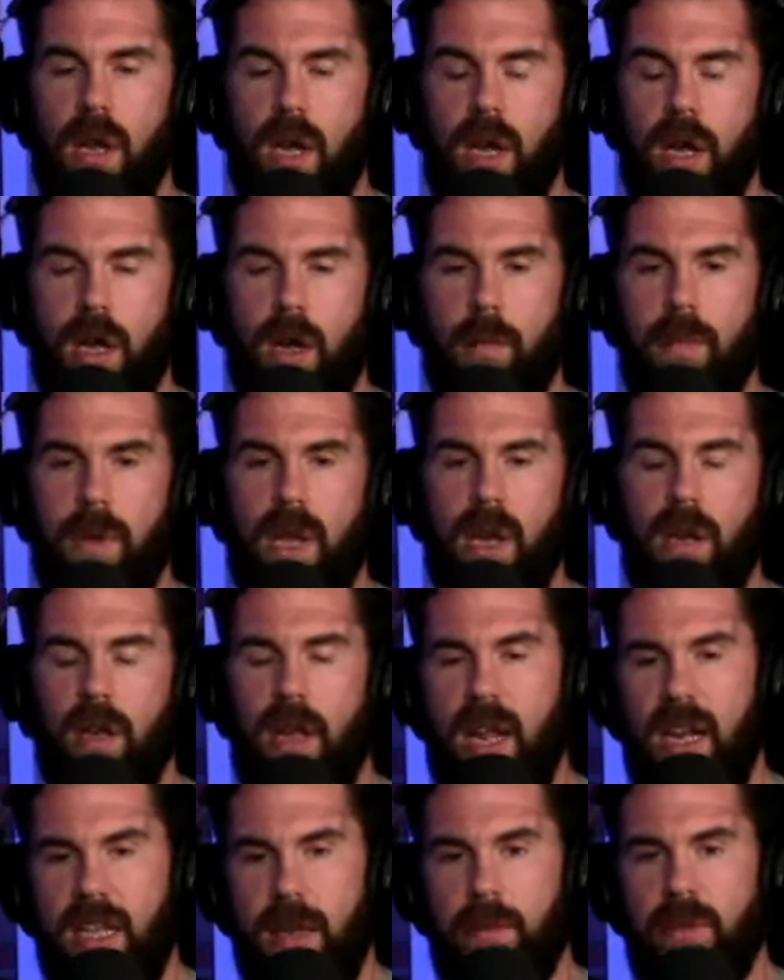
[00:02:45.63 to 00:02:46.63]
um, and a
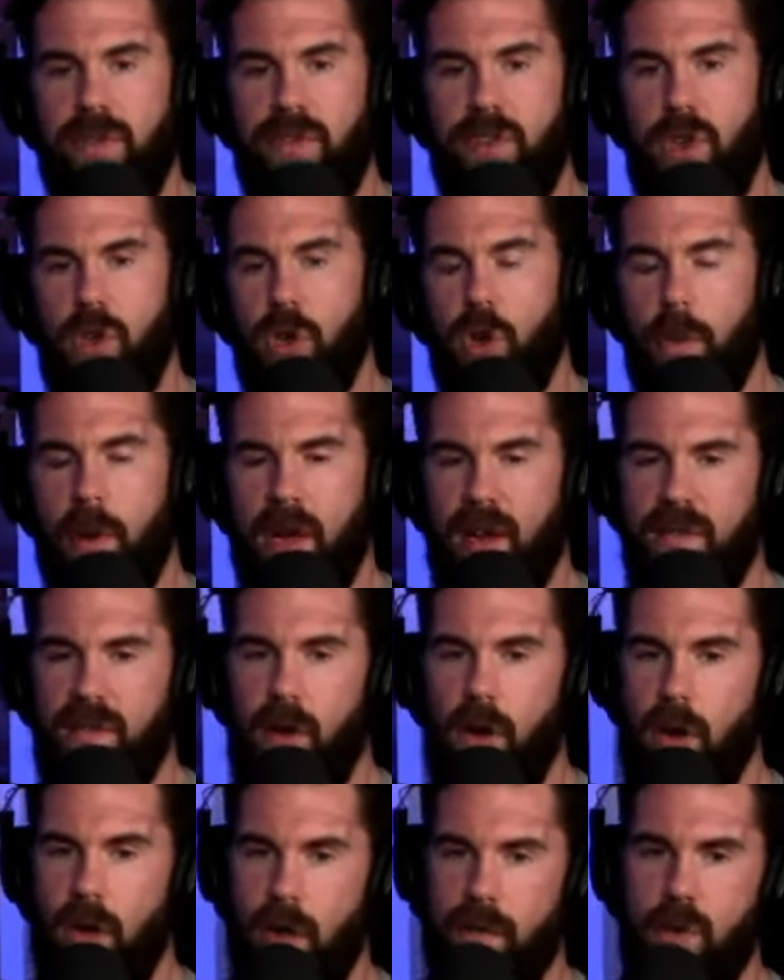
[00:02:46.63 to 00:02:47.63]
lot of times if you can go back
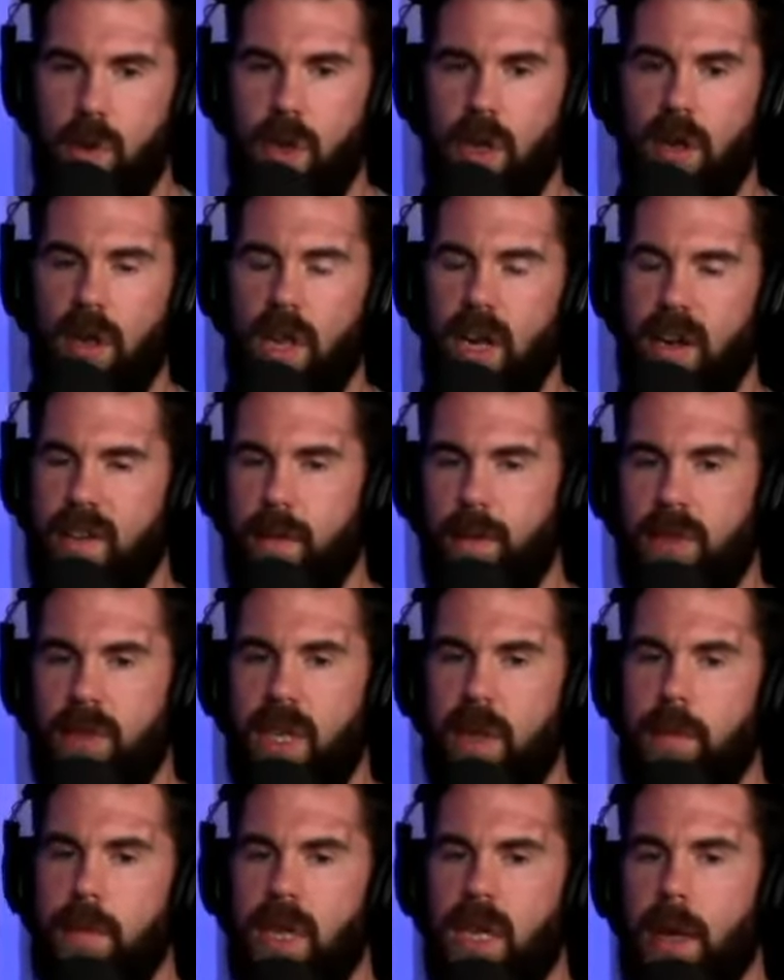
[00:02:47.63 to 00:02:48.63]
far enough you can a lot of times
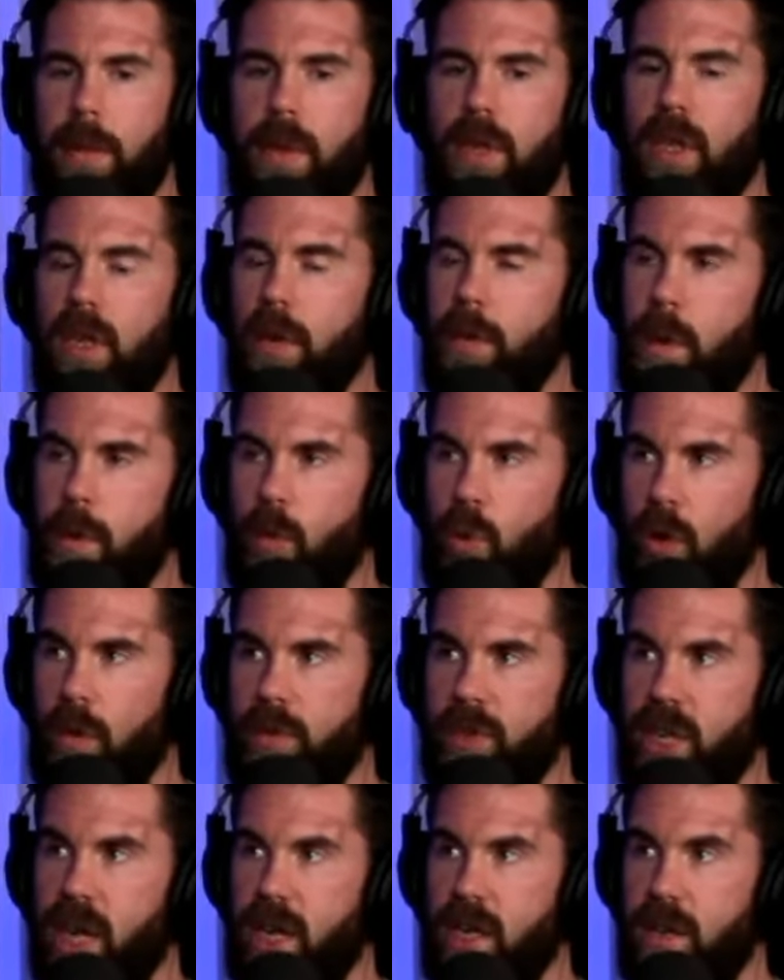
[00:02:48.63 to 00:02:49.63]
get become a little bit more
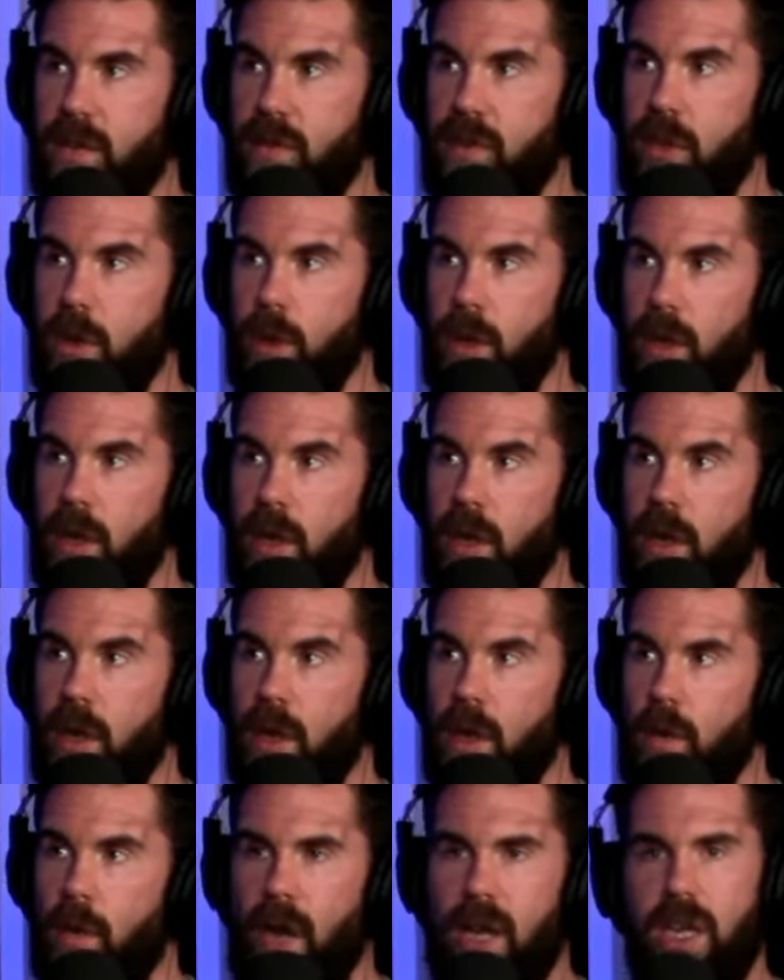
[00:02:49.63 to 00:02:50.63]
objective to it
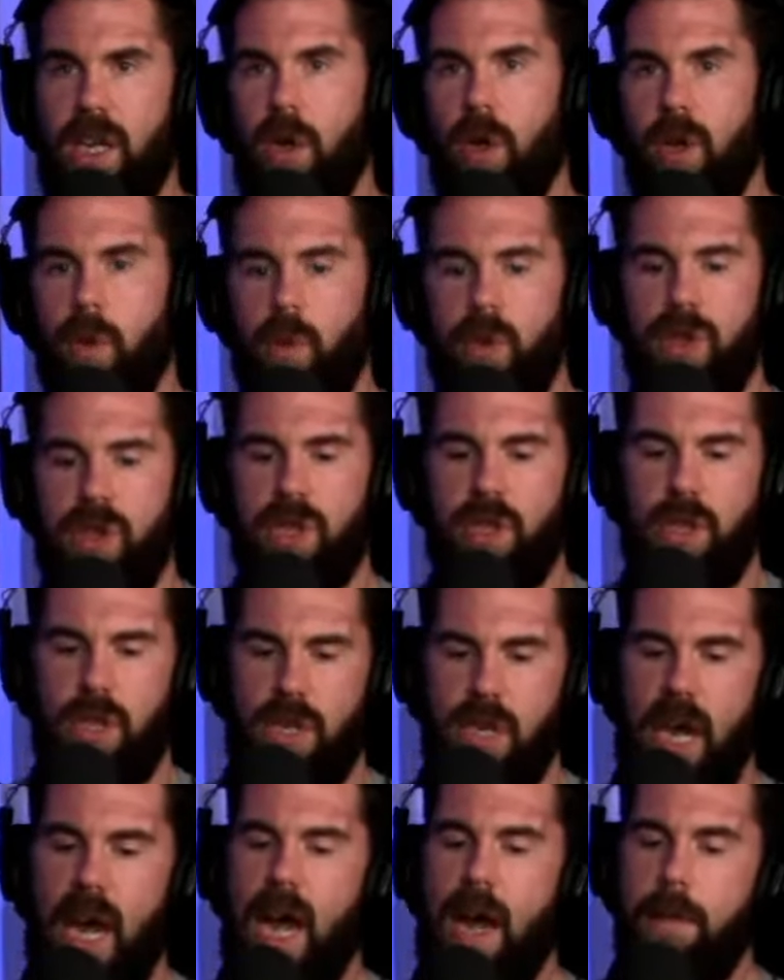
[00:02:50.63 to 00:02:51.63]
right you know like with the, the
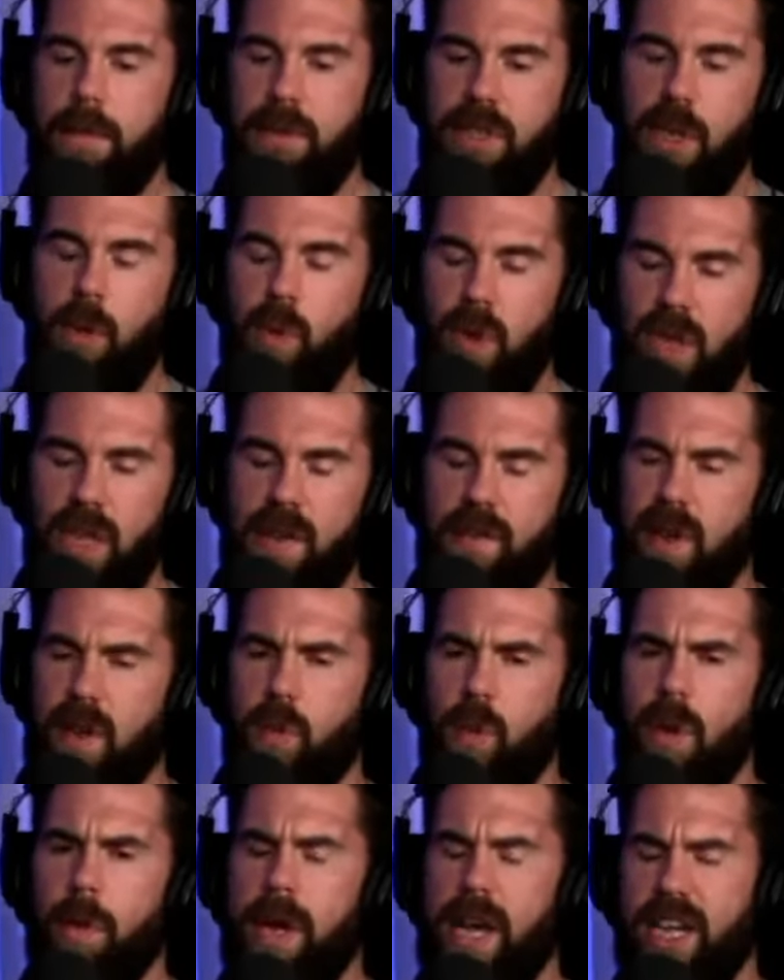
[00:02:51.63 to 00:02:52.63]
times that we live in
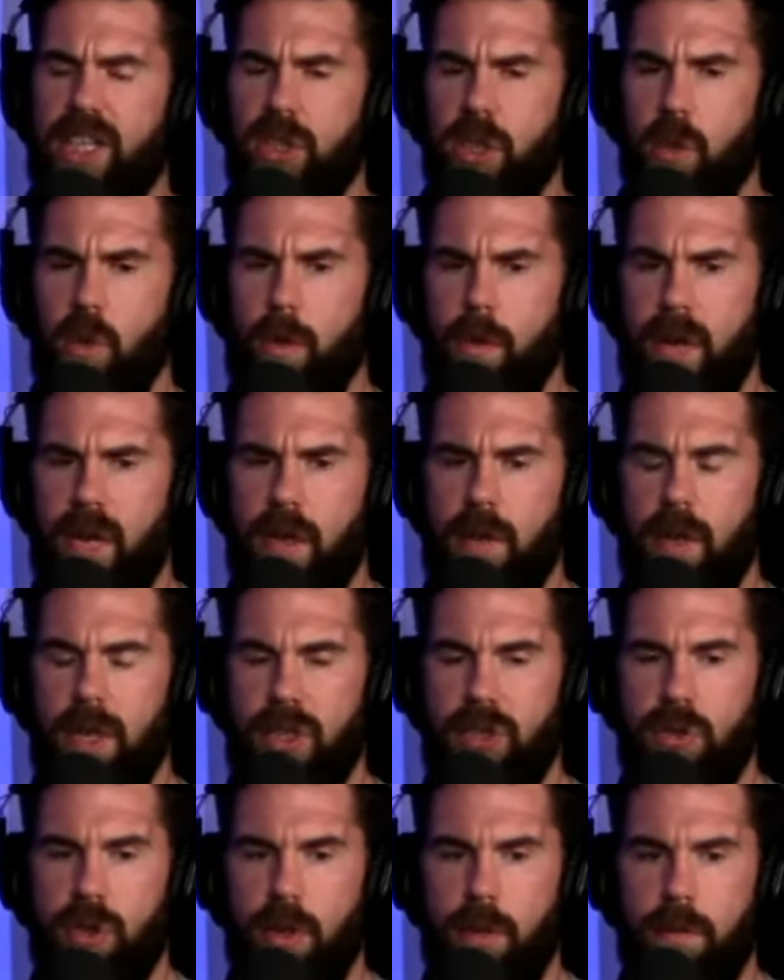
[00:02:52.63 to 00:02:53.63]
one of my actually one of my
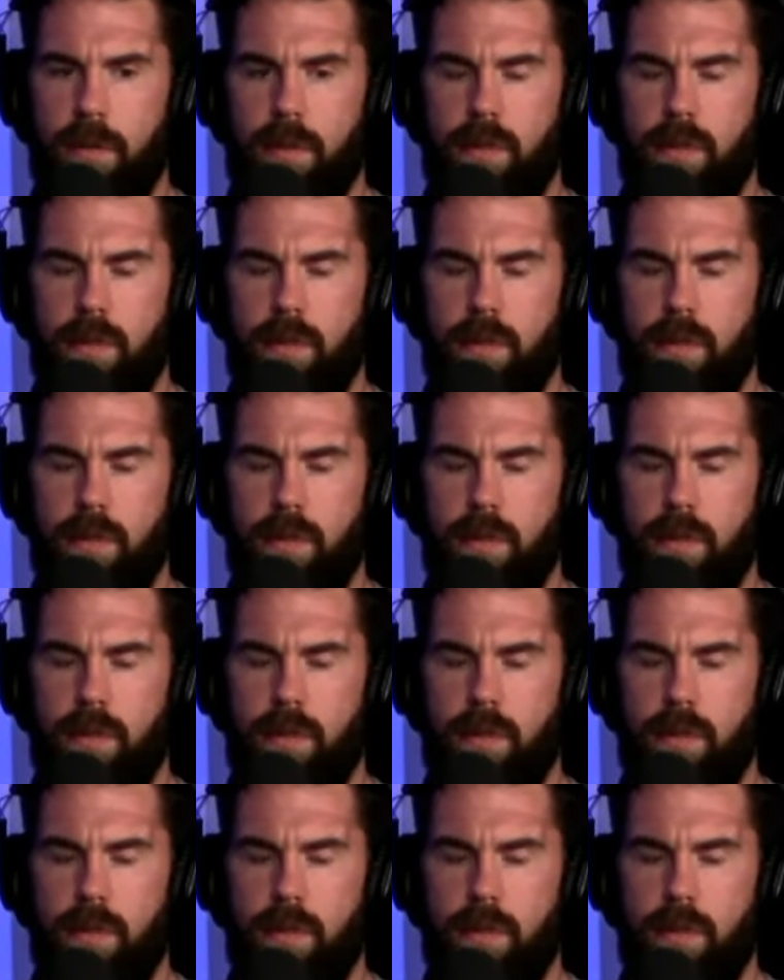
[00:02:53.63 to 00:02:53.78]
history